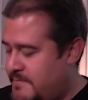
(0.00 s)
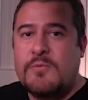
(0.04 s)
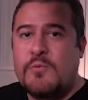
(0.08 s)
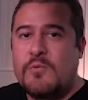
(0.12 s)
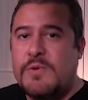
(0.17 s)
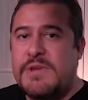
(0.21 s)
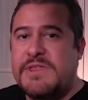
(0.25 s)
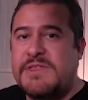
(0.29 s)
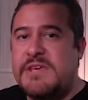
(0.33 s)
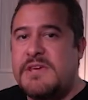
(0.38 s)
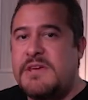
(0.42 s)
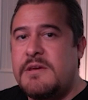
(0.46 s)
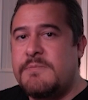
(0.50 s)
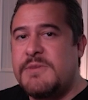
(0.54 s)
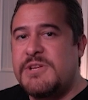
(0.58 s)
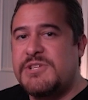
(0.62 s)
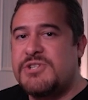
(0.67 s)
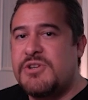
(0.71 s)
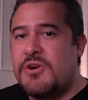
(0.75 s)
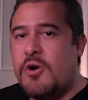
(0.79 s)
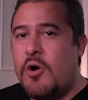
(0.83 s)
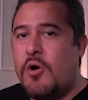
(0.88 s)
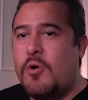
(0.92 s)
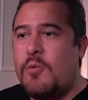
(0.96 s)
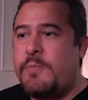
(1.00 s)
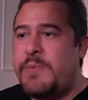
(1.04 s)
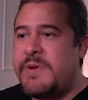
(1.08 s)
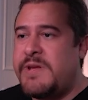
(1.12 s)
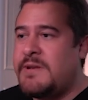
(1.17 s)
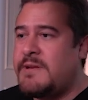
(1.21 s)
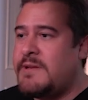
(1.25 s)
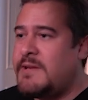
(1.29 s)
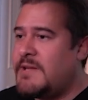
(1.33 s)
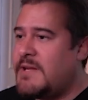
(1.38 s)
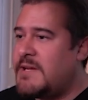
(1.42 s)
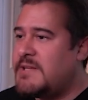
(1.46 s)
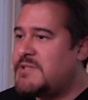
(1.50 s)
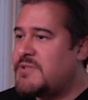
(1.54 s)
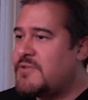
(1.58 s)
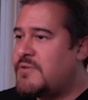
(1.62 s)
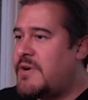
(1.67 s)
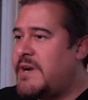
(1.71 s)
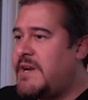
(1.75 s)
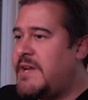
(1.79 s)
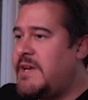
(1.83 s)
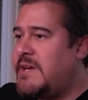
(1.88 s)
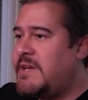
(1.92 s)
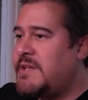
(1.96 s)
With the imager open, let's go
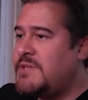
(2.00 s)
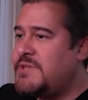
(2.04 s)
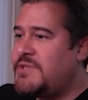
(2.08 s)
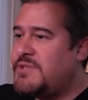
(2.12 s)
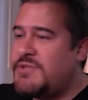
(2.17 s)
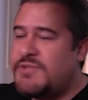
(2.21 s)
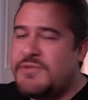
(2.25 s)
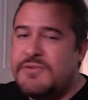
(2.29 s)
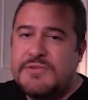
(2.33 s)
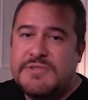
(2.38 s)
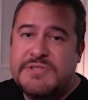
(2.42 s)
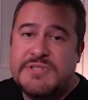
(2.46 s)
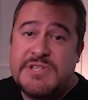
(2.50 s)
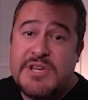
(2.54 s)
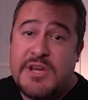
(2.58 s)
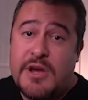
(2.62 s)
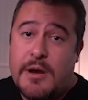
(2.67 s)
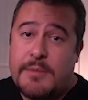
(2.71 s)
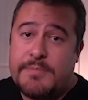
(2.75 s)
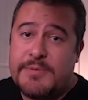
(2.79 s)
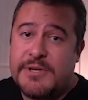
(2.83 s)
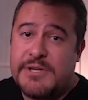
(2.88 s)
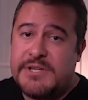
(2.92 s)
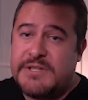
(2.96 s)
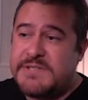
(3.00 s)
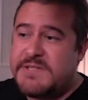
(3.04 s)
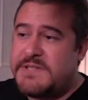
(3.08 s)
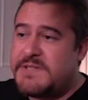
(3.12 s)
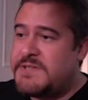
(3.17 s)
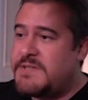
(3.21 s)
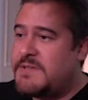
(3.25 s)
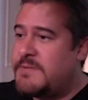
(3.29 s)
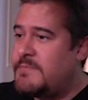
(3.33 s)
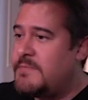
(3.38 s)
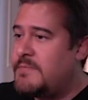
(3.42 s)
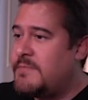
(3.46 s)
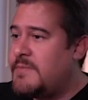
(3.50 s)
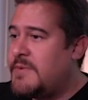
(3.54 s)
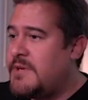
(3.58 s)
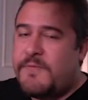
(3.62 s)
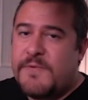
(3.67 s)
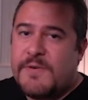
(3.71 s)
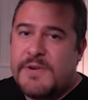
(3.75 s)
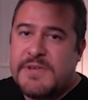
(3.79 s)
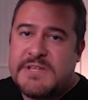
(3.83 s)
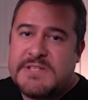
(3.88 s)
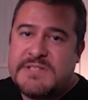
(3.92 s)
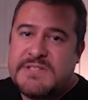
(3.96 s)
ahead and choose the operating system.
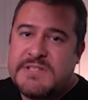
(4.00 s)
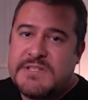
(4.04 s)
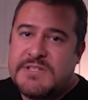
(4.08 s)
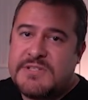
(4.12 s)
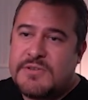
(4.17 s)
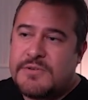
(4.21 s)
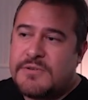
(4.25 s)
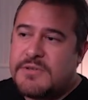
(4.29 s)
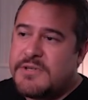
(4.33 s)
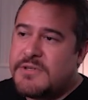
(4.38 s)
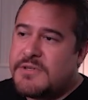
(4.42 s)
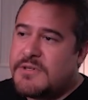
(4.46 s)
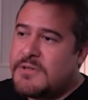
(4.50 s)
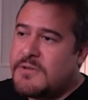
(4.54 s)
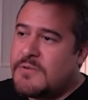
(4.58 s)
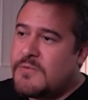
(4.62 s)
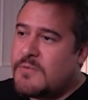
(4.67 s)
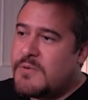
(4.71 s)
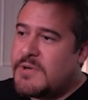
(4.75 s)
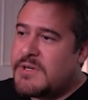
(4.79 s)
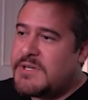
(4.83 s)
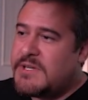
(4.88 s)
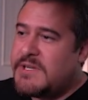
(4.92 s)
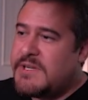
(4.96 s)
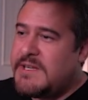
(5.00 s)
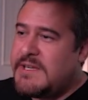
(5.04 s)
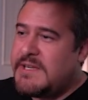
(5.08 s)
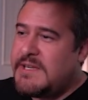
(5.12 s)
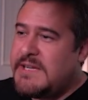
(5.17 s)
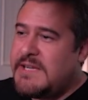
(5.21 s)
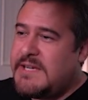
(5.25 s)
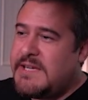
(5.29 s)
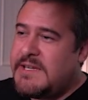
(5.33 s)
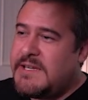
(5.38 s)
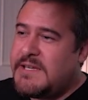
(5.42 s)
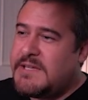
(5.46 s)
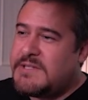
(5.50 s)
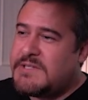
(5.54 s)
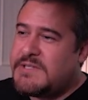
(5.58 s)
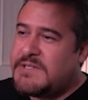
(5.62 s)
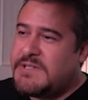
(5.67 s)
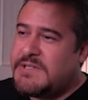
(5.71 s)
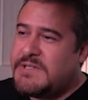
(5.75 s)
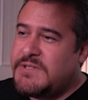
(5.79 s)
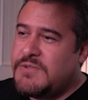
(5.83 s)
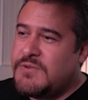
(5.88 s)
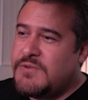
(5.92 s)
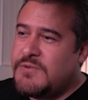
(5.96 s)
For this tutorial, we're gonna need
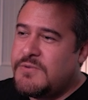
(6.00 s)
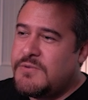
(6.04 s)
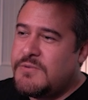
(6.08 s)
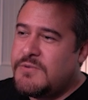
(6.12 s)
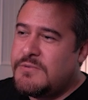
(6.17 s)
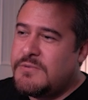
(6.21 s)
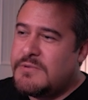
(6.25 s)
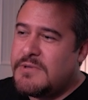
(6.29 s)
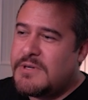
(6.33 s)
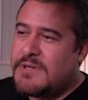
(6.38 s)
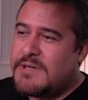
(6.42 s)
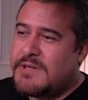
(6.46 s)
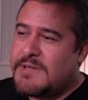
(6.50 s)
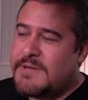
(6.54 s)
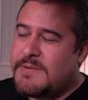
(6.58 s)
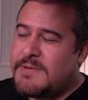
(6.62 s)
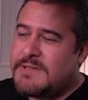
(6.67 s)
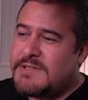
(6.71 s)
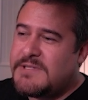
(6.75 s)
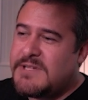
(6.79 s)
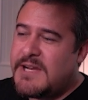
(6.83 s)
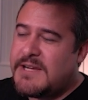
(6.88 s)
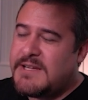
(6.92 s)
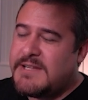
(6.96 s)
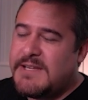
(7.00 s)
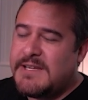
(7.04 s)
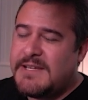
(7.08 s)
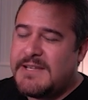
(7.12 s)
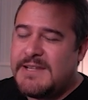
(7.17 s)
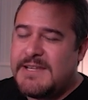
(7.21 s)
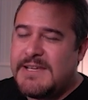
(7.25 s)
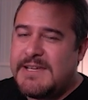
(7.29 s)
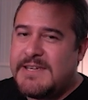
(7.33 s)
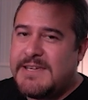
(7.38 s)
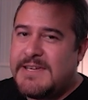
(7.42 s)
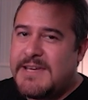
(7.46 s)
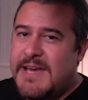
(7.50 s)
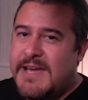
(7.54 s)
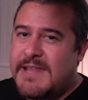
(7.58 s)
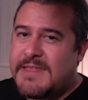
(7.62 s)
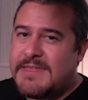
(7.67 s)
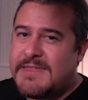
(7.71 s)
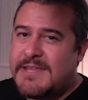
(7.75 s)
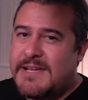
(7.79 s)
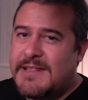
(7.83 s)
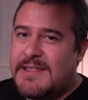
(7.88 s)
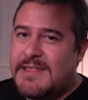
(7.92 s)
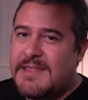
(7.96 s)
to technically
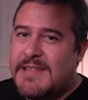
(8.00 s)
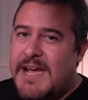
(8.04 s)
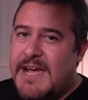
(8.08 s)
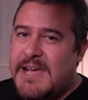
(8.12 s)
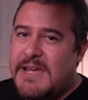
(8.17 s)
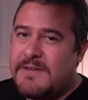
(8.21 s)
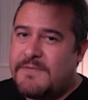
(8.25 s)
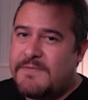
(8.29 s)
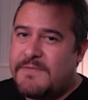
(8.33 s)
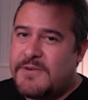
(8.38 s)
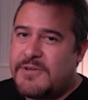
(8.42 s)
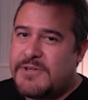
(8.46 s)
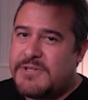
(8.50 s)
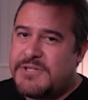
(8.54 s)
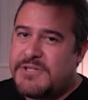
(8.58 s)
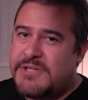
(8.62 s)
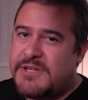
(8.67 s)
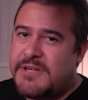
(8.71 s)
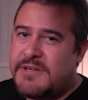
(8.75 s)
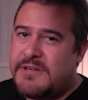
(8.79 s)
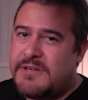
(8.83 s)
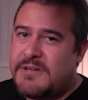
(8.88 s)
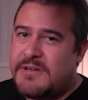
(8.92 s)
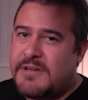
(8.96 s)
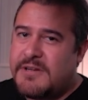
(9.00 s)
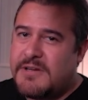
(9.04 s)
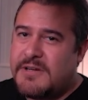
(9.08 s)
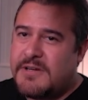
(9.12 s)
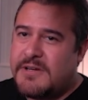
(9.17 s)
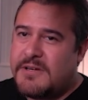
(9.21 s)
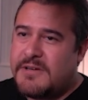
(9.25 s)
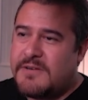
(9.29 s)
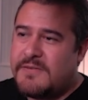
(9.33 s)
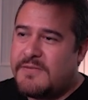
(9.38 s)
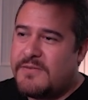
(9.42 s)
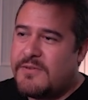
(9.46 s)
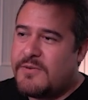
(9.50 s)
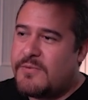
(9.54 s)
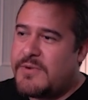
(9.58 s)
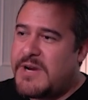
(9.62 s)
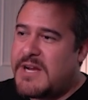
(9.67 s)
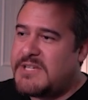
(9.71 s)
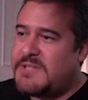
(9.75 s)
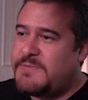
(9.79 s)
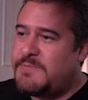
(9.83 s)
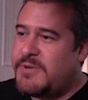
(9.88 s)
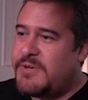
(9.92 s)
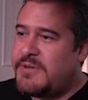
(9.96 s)
get the light version of the
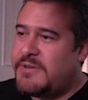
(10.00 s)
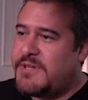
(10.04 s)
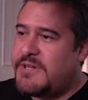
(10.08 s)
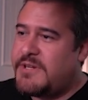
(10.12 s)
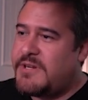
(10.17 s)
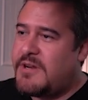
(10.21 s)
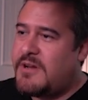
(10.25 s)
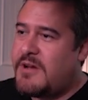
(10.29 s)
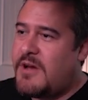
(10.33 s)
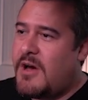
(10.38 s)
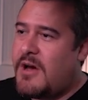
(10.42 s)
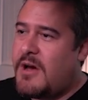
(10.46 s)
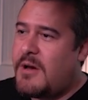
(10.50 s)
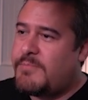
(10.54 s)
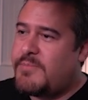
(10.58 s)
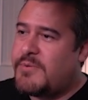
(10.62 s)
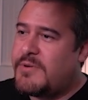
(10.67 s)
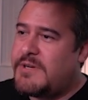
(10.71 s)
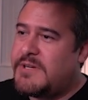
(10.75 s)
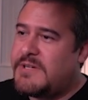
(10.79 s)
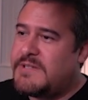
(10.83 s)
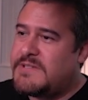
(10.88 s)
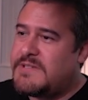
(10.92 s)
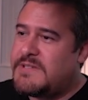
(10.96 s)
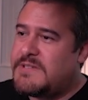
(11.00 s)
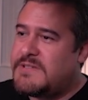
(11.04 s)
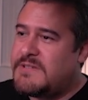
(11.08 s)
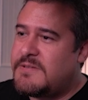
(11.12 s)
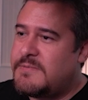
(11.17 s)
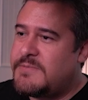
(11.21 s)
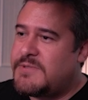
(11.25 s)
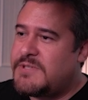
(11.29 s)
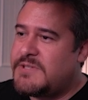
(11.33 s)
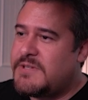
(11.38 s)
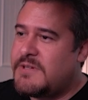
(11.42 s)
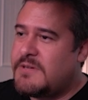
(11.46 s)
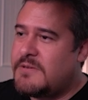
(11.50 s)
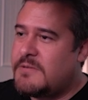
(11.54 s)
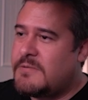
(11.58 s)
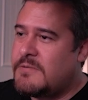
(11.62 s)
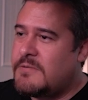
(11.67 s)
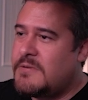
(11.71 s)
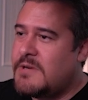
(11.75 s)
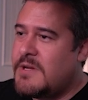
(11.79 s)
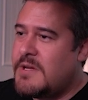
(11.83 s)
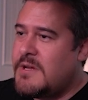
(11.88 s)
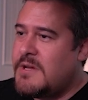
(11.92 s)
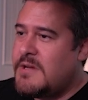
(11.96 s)
Raspberry operating system.
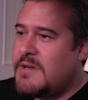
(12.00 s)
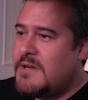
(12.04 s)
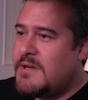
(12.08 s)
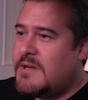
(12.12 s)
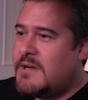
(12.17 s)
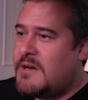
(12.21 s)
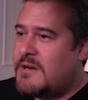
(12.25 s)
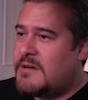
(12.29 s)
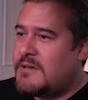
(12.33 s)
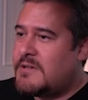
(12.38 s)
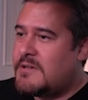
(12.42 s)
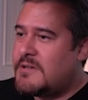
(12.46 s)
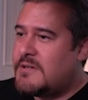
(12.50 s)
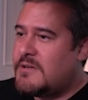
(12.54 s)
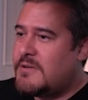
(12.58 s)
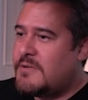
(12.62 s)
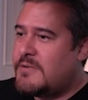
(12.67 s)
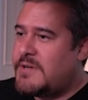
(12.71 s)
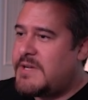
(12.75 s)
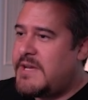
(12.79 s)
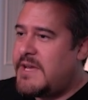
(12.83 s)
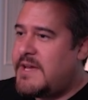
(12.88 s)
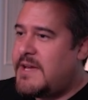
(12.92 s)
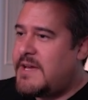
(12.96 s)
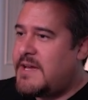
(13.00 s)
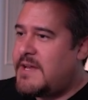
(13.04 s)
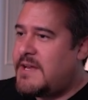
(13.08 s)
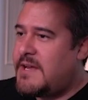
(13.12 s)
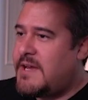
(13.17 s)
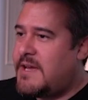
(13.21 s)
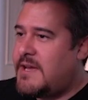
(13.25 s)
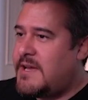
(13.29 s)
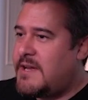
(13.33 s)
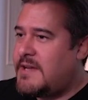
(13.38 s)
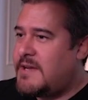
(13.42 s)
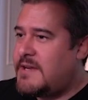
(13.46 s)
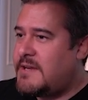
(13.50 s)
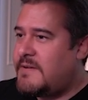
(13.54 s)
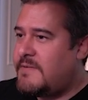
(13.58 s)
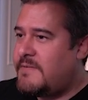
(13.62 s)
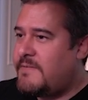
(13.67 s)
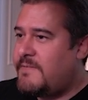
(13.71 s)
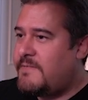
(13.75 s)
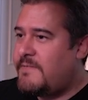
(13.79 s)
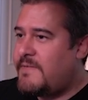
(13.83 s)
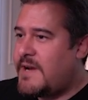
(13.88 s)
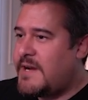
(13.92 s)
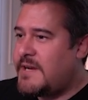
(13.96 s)
So I'm gonna go ahead and
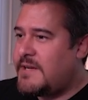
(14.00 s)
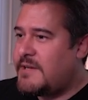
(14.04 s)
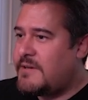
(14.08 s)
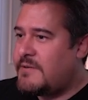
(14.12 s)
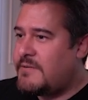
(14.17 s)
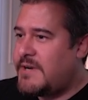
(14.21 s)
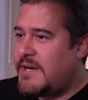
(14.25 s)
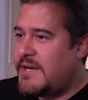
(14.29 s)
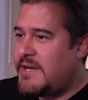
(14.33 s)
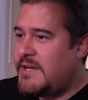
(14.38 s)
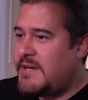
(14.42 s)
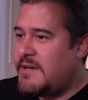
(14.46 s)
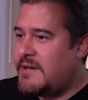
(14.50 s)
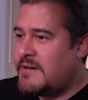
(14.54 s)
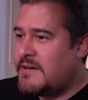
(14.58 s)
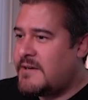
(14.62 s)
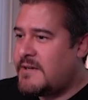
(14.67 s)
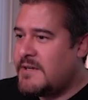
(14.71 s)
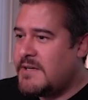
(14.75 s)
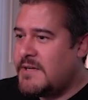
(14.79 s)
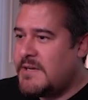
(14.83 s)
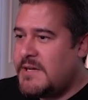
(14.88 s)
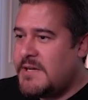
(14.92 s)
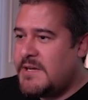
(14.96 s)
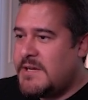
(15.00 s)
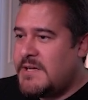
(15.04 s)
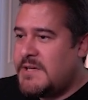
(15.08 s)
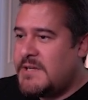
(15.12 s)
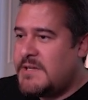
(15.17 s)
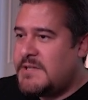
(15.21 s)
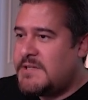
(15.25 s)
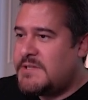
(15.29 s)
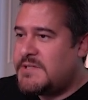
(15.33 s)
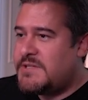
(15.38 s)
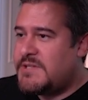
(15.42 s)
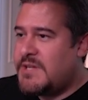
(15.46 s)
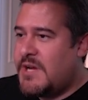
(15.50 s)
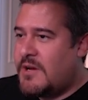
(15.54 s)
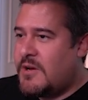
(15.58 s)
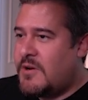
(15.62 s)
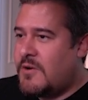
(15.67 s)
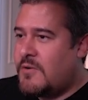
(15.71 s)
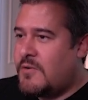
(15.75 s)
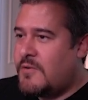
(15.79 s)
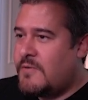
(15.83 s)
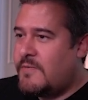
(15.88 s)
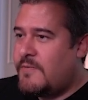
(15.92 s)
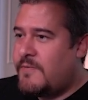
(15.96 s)
find it right here.
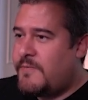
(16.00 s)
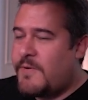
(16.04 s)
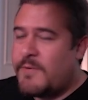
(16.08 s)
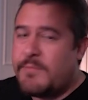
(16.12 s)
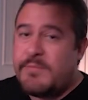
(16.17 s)
So for